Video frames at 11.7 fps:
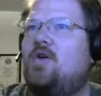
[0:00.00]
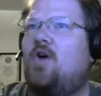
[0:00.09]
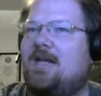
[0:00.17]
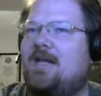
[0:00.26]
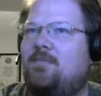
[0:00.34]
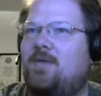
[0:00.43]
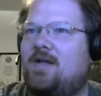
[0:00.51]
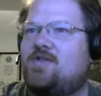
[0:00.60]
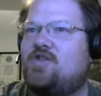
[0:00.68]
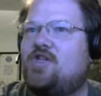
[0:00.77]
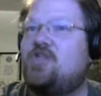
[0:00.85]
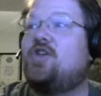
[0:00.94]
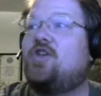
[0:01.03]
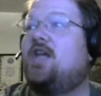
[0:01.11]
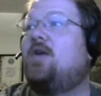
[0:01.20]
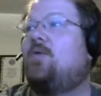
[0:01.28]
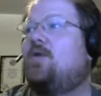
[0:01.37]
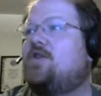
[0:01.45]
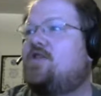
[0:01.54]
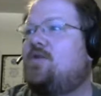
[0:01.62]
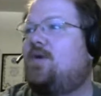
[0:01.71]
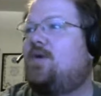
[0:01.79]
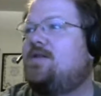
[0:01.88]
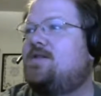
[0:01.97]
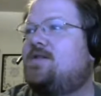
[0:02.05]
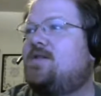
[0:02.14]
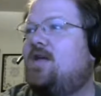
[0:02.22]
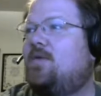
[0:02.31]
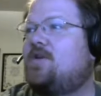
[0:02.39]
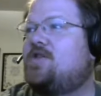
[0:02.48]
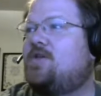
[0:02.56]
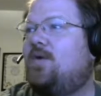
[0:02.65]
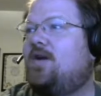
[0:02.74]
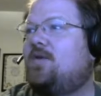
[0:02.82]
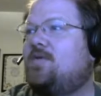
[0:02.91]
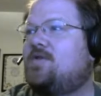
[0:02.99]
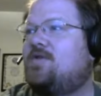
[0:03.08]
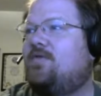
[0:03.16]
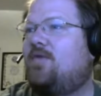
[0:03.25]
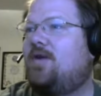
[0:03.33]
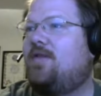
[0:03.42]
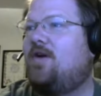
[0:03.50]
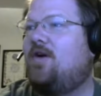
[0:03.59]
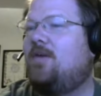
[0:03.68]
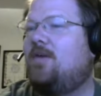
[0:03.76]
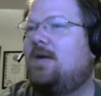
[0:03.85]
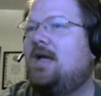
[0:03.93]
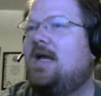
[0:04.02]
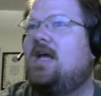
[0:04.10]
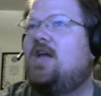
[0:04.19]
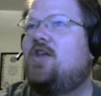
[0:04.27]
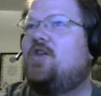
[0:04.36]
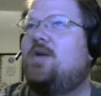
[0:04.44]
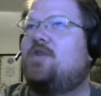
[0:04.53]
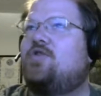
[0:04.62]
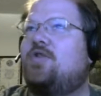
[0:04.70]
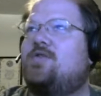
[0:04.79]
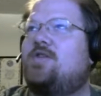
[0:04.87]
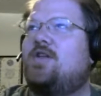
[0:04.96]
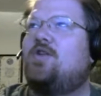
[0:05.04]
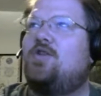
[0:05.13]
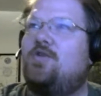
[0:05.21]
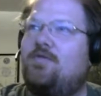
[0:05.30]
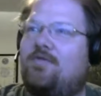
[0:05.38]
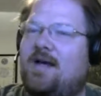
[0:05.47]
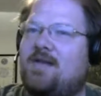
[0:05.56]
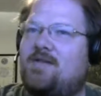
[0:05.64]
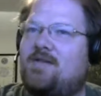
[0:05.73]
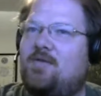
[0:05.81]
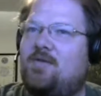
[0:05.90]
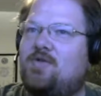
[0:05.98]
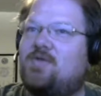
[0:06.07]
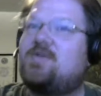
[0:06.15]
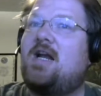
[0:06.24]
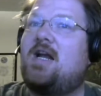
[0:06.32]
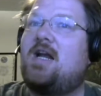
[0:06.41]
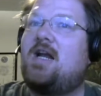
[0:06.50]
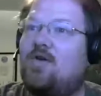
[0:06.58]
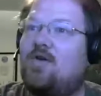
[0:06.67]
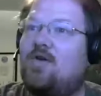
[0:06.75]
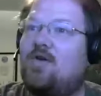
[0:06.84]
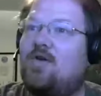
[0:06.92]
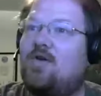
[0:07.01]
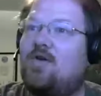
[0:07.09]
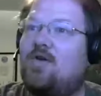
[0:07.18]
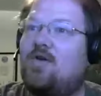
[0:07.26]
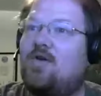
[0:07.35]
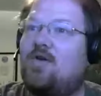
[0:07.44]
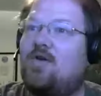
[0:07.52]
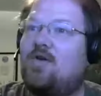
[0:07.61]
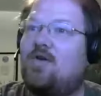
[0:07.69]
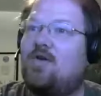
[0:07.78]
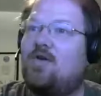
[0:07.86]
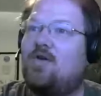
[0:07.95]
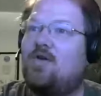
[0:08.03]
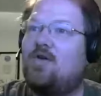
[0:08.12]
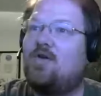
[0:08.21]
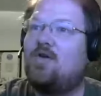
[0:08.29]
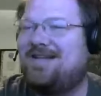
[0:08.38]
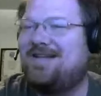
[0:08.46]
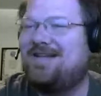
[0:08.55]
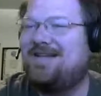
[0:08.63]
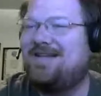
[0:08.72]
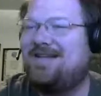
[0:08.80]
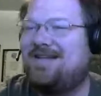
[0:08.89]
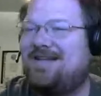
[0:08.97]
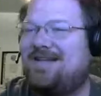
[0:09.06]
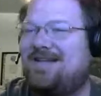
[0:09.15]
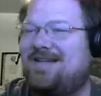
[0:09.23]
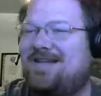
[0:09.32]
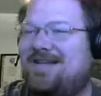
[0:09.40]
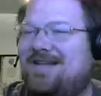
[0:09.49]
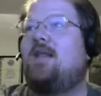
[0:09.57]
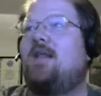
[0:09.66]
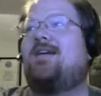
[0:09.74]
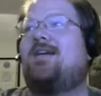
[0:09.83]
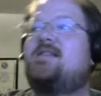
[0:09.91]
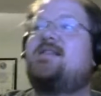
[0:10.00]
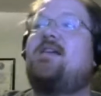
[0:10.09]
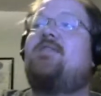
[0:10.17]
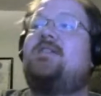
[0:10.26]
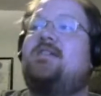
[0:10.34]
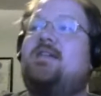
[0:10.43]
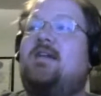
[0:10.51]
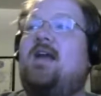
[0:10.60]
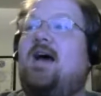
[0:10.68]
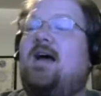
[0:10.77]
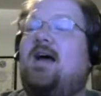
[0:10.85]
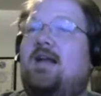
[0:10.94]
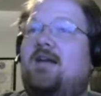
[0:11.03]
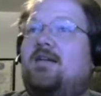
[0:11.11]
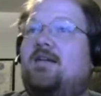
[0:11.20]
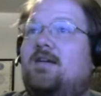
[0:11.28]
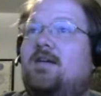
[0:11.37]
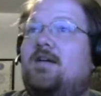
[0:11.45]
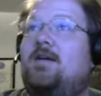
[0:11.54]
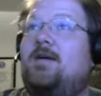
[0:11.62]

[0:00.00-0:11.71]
on a 10 plus, she should get what she wants, and what she wanted was to avoid that harm. You introduced a new facet, which was kind of a cool, like, oh, you shouldn't have done that. Now this guy's dead. But really, like on a 7 to 9,